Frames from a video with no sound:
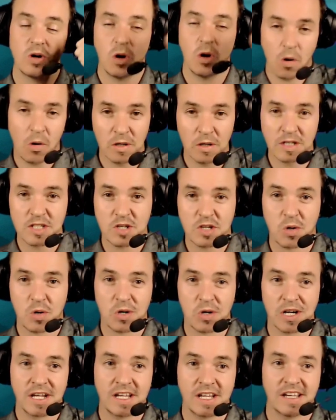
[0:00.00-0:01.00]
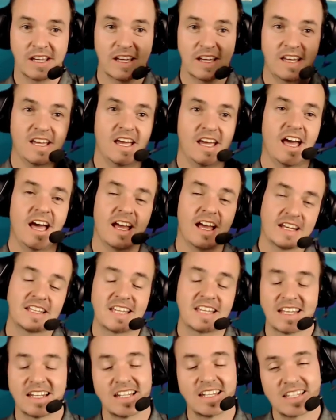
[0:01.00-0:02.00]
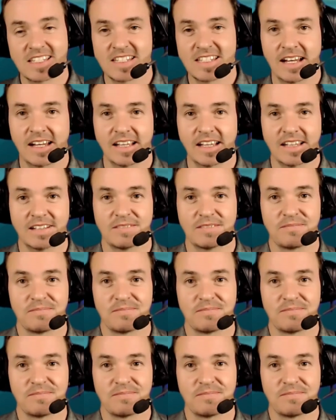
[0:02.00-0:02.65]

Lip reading: auditory, and kinesthetic.